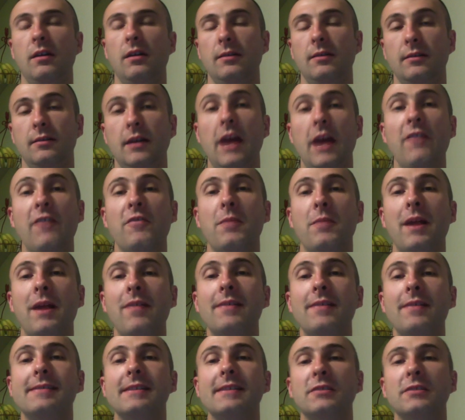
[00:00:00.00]
Hey everybody,
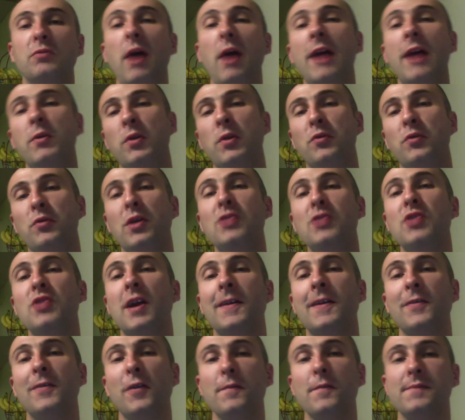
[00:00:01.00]
this is Ryan with
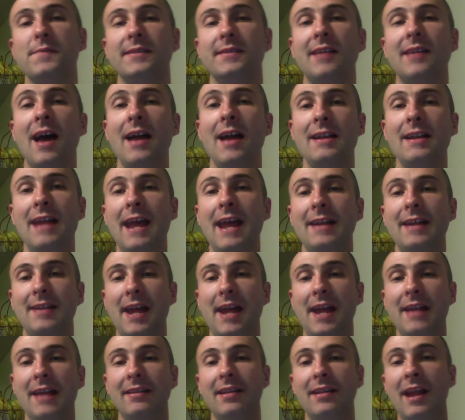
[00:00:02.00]
RedDragonHerbs.net,
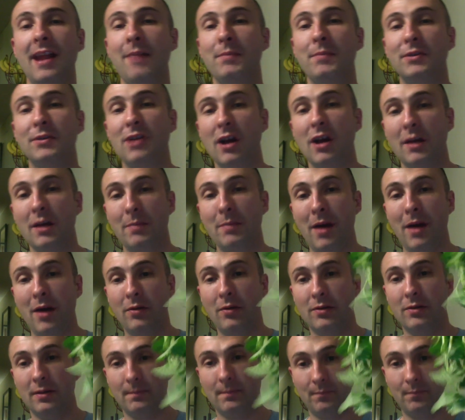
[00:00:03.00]
and today I'm going to talk
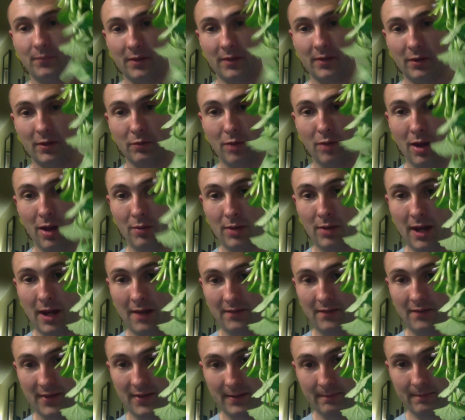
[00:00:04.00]
about ground
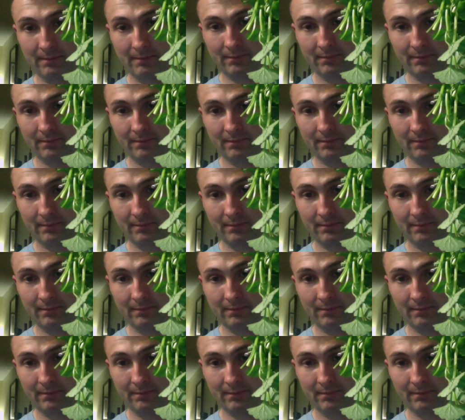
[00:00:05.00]
ivy.